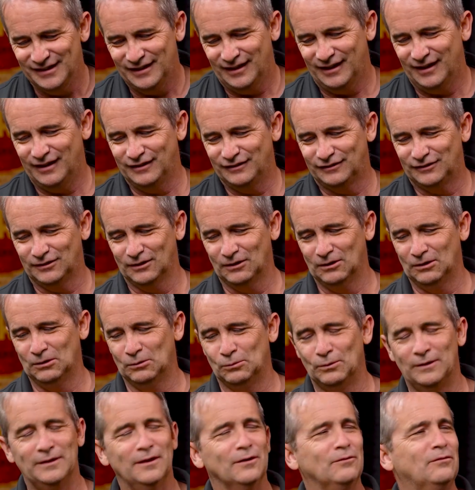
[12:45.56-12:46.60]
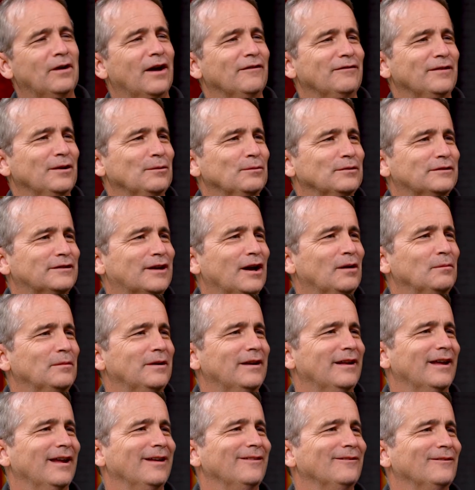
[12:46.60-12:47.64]
And so when the revenue was coming
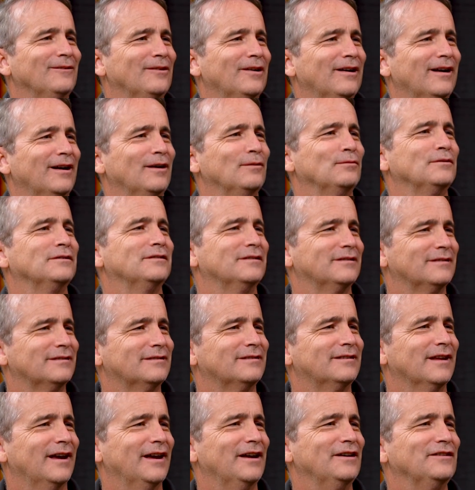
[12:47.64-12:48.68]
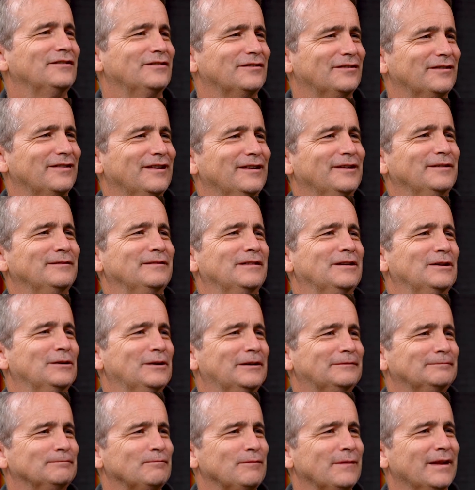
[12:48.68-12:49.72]
in where it was safe, they
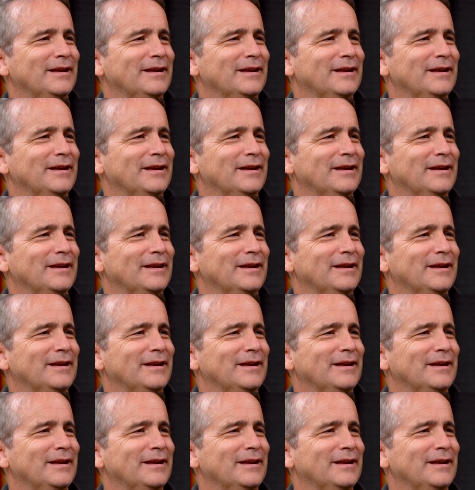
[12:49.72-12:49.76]
would.